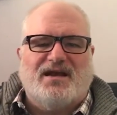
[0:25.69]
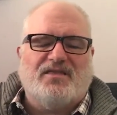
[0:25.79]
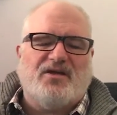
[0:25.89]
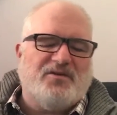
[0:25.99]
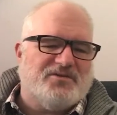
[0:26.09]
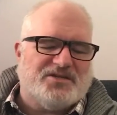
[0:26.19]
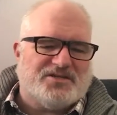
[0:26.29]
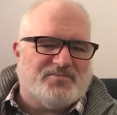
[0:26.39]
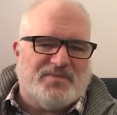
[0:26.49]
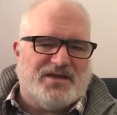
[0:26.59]
I thought it would
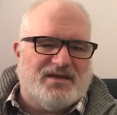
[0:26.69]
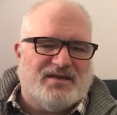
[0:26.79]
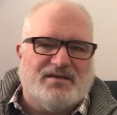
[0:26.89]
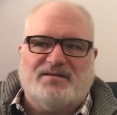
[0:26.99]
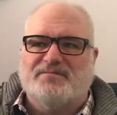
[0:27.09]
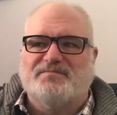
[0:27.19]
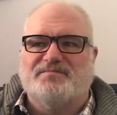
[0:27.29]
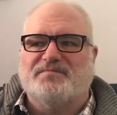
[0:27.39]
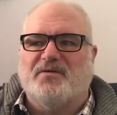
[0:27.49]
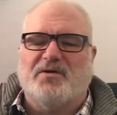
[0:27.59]
just be,
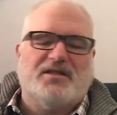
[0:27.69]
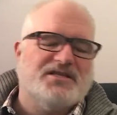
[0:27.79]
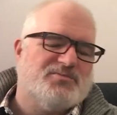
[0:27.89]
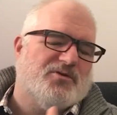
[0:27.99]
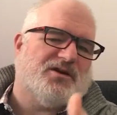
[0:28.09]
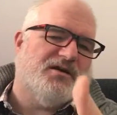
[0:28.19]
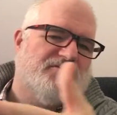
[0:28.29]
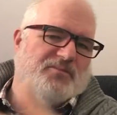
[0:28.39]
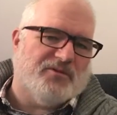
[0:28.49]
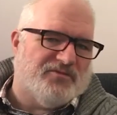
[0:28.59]
well, at least more
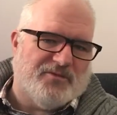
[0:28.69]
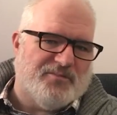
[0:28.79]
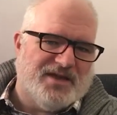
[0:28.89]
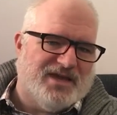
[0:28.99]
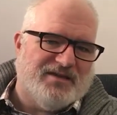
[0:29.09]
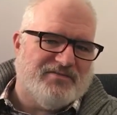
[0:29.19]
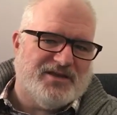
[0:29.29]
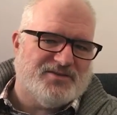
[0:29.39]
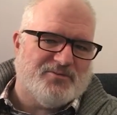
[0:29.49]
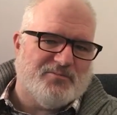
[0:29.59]
comfortable for me if
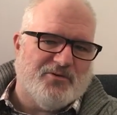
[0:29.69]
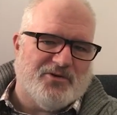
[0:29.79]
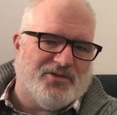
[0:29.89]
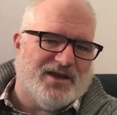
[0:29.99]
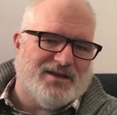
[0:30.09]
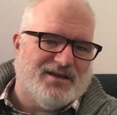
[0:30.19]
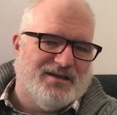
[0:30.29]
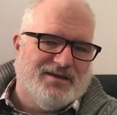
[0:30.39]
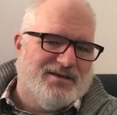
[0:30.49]
these were more like,